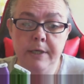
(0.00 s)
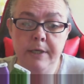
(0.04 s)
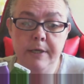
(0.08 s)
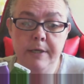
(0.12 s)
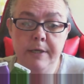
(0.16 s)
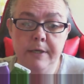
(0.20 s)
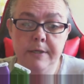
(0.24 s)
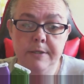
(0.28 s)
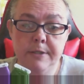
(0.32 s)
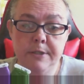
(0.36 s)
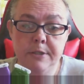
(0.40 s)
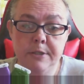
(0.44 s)

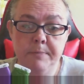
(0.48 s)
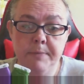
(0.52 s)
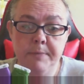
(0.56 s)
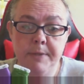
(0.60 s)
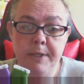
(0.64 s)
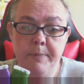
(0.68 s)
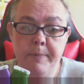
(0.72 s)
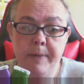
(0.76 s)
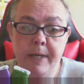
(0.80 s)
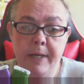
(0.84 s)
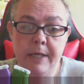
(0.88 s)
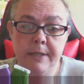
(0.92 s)
some of the
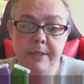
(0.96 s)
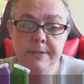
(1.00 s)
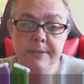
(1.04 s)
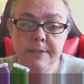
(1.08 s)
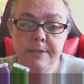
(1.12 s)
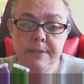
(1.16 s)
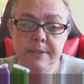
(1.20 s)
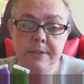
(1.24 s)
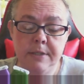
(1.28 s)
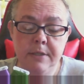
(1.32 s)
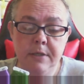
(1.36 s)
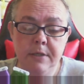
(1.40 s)
past
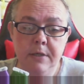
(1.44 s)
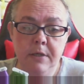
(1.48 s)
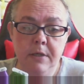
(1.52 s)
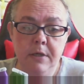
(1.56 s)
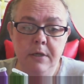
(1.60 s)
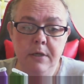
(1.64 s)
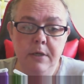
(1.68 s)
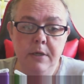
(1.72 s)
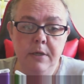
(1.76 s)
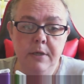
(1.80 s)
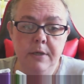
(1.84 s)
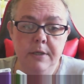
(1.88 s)

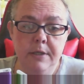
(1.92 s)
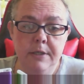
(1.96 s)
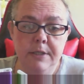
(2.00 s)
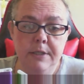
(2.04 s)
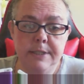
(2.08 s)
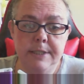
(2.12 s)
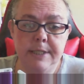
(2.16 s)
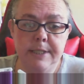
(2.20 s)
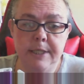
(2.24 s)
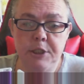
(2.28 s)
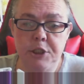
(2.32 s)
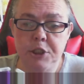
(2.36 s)

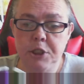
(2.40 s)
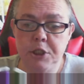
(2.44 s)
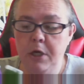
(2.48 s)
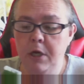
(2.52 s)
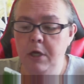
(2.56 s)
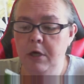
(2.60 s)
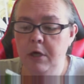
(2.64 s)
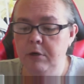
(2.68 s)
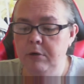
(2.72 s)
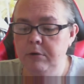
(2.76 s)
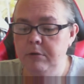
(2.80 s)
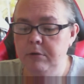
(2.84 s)
stitch
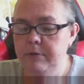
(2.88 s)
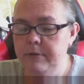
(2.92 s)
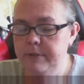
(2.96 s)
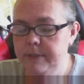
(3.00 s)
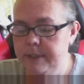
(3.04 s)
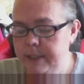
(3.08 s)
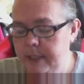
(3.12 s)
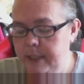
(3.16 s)
alongs and